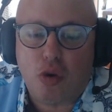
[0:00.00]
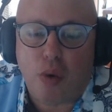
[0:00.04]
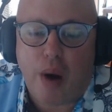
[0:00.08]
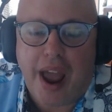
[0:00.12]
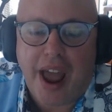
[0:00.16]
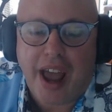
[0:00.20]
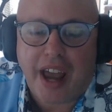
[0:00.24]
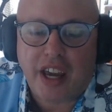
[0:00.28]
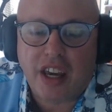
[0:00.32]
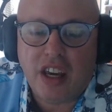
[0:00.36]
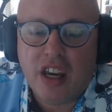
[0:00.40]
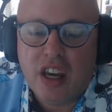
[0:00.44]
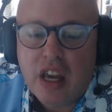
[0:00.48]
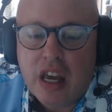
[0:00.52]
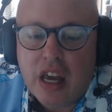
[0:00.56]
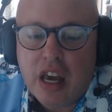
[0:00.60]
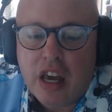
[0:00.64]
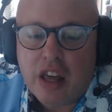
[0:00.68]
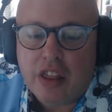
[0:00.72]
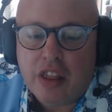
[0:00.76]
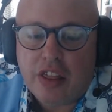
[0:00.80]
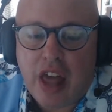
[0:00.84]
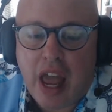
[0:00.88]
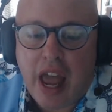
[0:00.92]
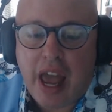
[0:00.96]
track
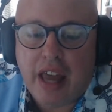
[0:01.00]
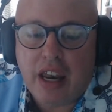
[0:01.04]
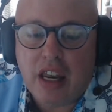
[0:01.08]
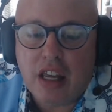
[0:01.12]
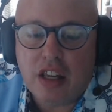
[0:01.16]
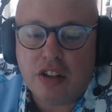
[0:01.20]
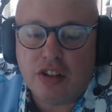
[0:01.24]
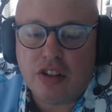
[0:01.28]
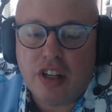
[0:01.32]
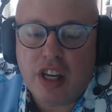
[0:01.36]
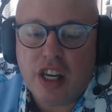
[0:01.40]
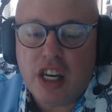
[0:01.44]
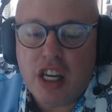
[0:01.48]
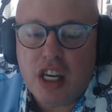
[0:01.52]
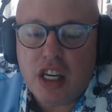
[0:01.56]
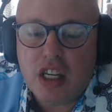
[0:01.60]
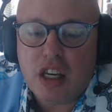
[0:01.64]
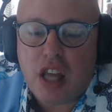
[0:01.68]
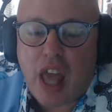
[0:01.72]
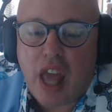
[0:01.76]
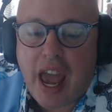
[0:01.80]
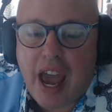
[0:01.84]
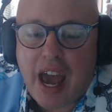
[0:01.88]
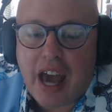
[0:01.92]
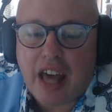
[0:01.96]
that is
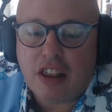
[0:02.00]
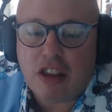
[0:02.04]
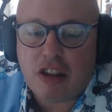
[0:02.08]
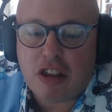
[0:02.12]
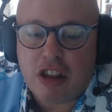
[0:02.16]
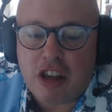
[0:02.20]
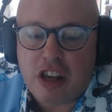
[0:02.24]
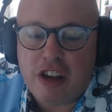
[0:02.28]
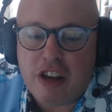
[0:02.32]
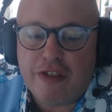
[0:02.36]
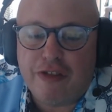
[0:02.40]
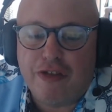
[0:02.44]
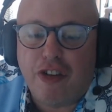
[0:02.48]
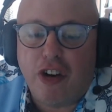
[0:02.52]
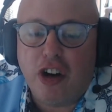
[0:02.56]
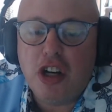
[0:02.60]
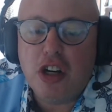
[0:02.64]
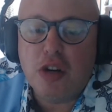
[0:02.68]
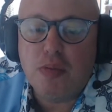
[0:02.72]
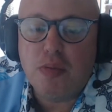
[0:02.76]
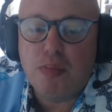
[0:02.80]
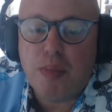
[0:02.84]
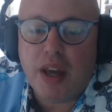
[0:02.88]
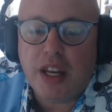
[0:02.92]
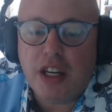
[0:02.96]
getting at the
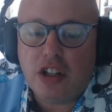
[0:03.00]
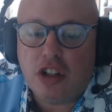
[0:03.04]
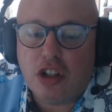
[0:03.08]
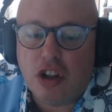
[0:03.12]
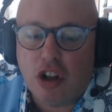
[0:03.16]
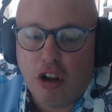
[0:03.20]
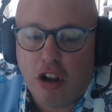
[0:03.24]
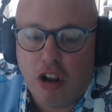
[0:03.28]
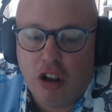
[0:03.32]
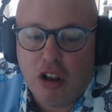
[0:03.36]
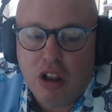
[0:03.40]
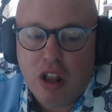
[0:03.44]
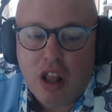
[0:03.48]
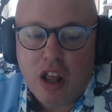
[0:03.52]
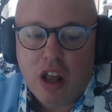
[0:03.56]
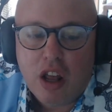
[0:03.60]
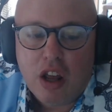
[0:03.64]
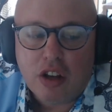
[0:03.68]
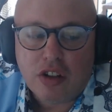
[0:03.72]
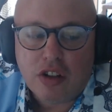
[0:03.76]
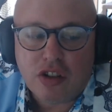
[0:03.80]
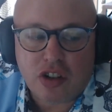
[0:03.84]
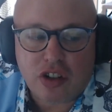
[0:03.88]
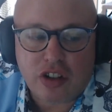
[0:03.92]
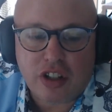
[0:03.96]
fundamental
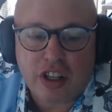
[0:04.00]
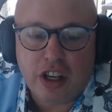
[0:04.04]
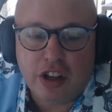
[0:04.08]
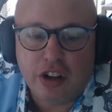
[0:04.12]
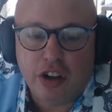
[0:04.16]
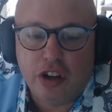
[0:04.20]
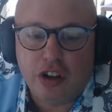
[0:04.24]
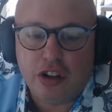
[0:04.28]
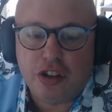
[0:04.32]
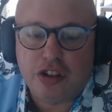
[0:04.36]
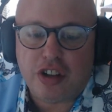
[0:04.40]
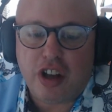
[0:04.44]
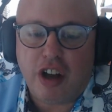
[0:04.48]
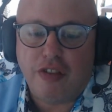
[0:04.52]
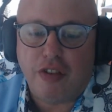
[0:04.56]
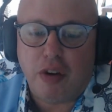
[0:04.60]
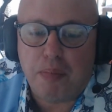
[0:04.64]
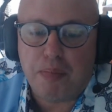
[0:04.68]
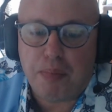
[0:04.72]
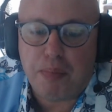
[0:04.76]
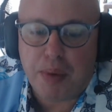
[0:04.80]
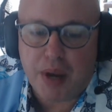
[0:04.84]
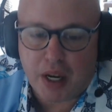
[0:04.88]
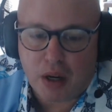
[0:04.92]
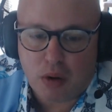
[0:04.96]
skills of
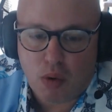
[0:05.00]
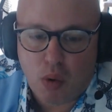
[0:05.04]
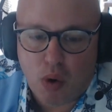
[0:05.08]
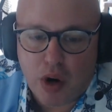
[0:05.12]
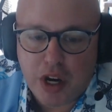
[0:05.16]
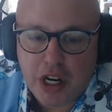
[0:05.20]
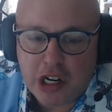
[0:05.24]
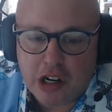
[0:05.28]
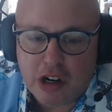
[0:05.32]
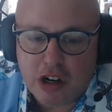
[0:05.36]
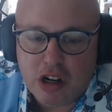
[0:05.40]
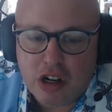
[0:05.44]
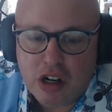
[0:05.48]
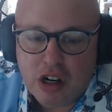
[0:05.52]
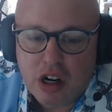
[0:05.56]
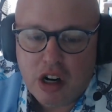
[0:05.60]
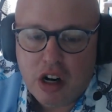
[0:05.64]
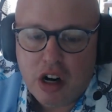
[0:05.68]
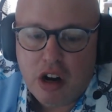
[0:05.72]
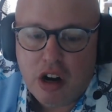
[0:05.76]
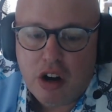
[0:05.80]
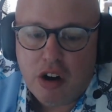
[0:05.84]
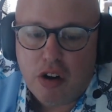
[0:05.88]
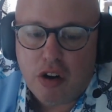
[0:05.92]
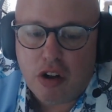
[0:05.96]
a Bitcoiner
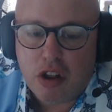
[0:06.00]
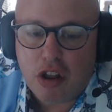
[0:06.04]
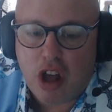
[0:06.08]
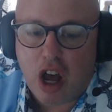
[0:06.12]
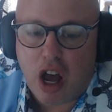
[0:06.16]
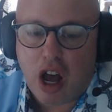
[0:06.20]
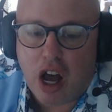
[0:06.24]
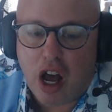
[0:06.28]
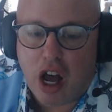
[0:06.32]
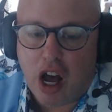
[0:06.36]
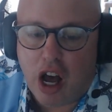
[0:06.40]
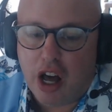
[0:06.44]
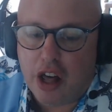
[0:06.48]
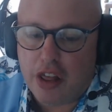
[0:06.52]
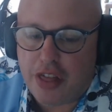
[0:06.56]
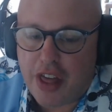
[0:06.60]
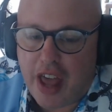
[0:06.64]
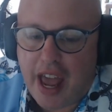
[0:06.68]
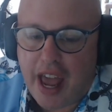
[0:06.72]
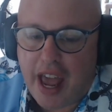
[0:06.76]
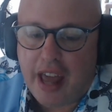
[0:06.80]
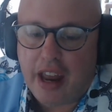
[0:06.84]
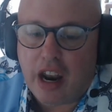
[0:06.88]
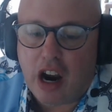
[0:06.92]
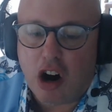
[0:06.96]

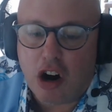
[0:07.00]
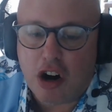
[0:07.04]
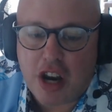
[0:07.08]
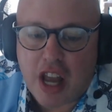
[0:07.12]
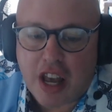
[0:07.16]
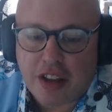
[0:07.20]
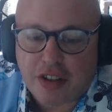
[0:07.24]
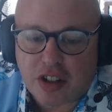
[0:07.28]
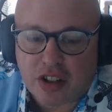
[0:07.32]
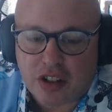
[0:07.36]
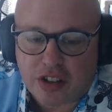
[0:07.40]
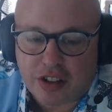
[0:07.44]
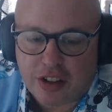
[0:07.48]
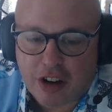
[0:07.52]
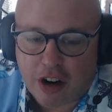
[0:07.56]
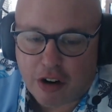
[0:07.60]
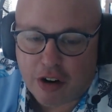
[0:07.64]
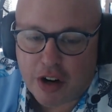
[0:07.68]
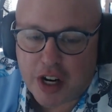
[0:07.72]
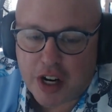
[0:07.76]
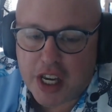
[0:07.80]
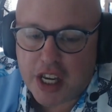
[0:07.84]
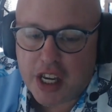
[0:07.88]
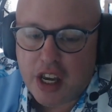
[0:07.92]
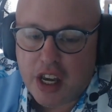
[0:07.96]
that are
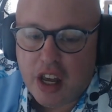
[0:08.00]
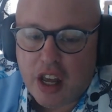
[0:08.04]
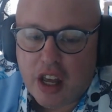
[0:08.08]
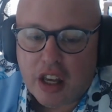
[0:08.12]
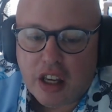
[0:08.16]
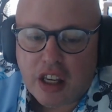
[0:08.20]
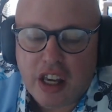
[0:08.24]
necessary.